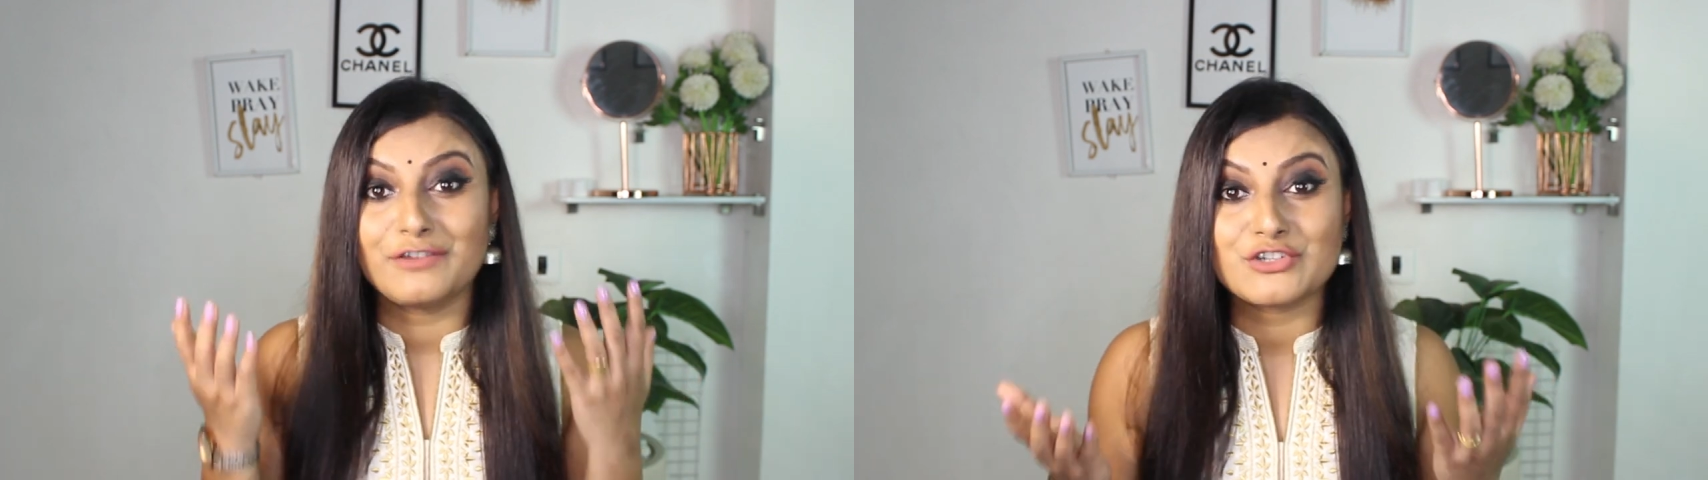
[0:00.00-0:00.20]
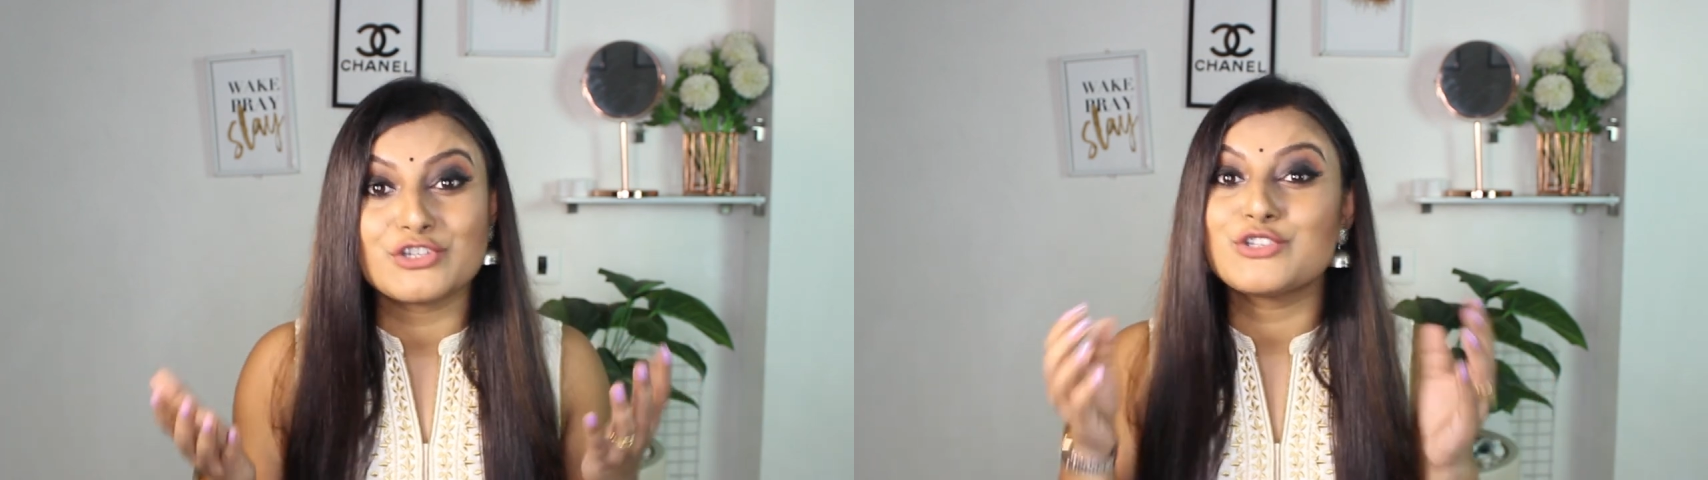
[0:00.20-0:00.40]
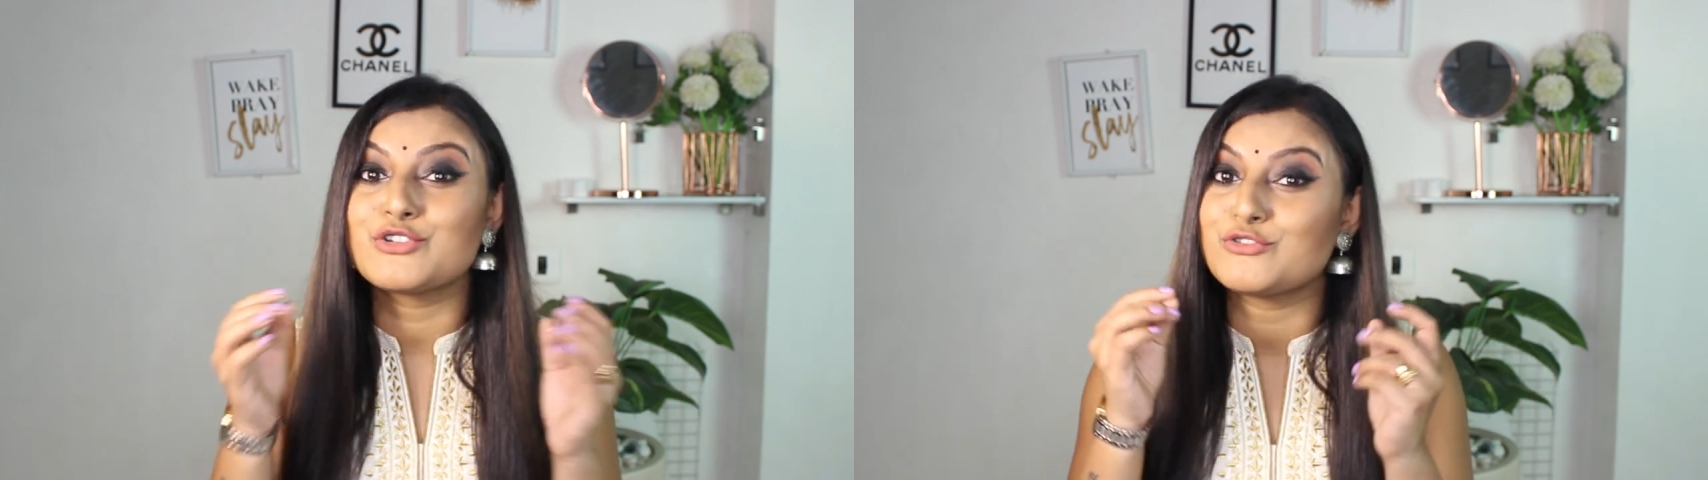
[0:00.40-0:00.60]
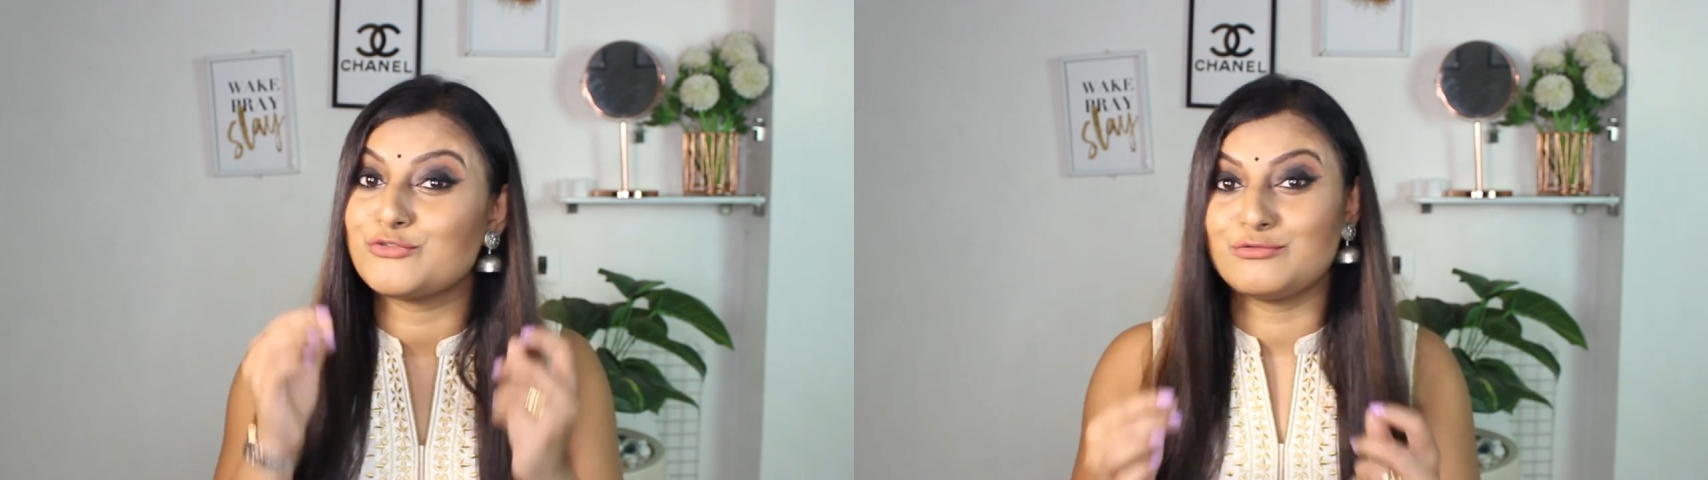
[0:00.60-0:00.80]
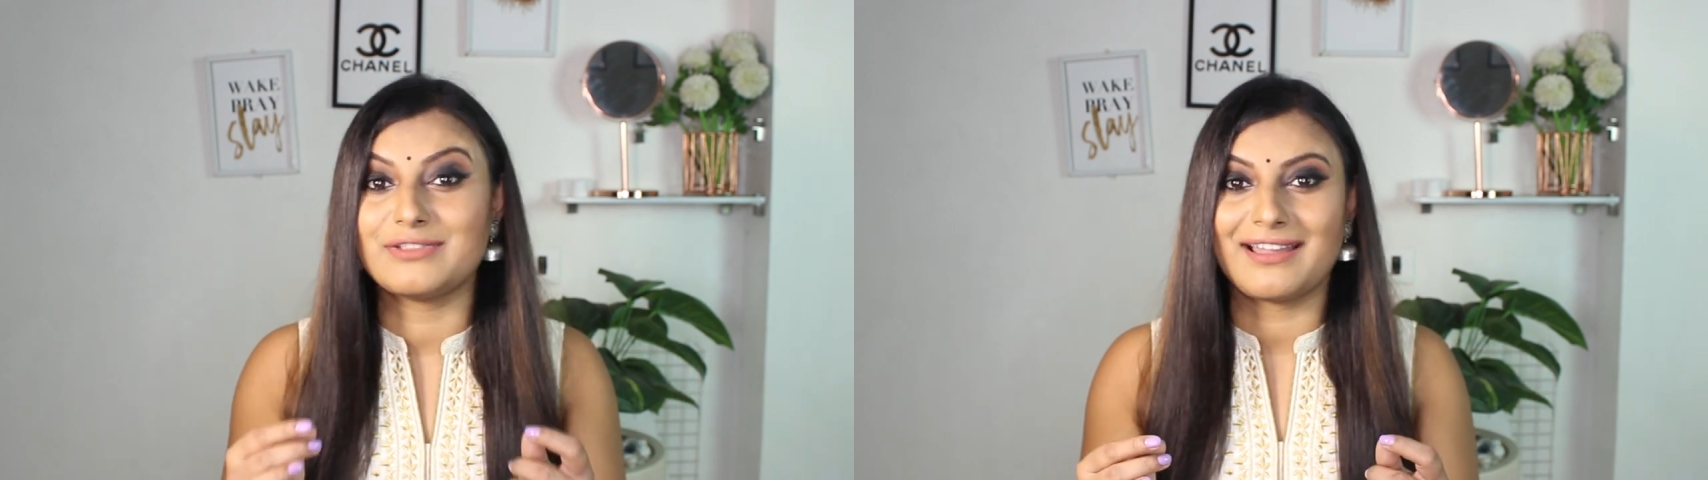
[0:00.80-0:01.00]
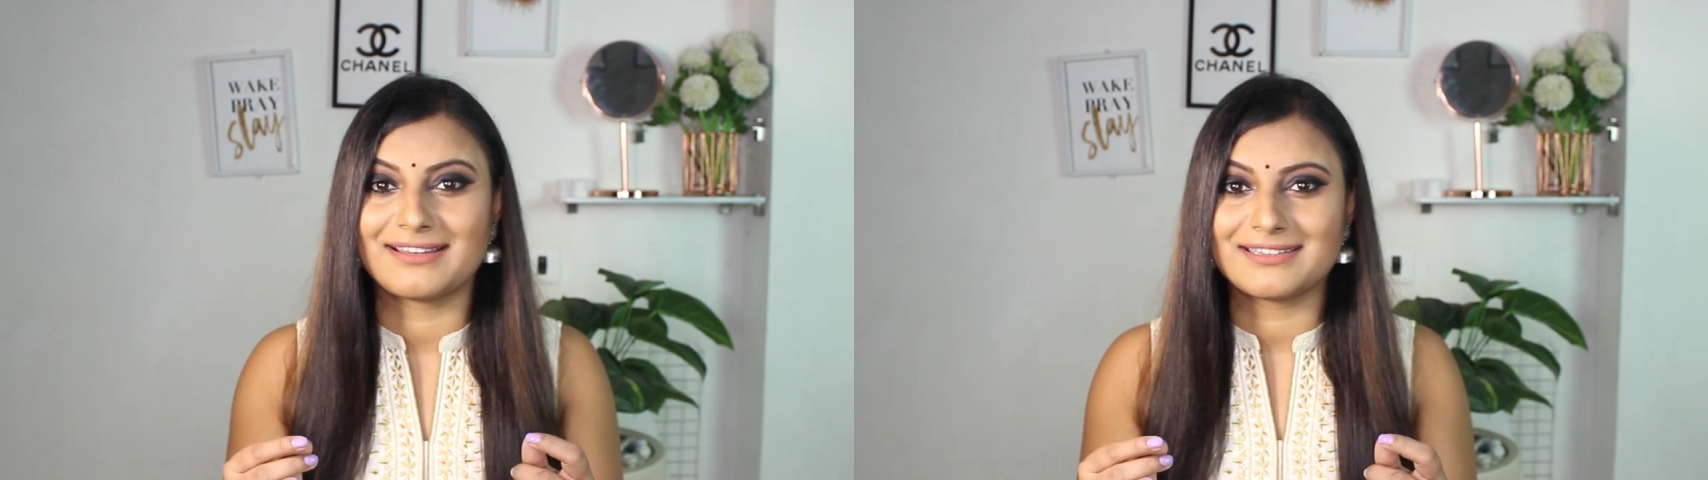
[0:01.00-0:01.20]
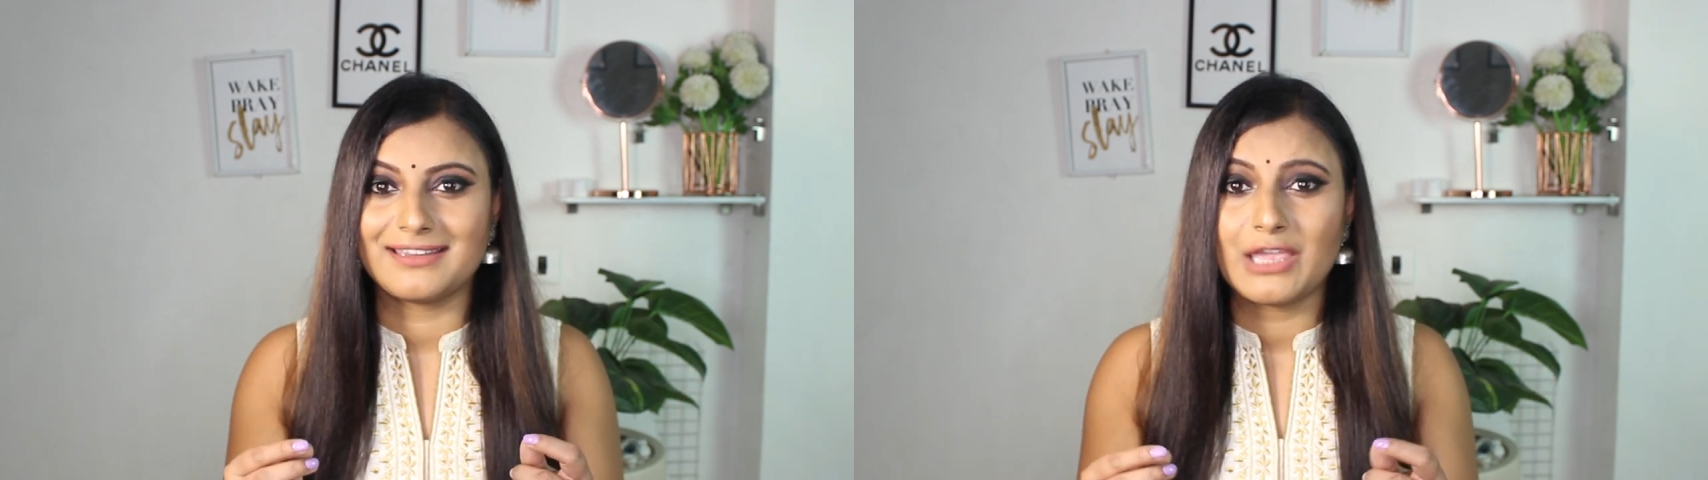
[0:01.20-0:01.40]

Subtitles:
vision to do that.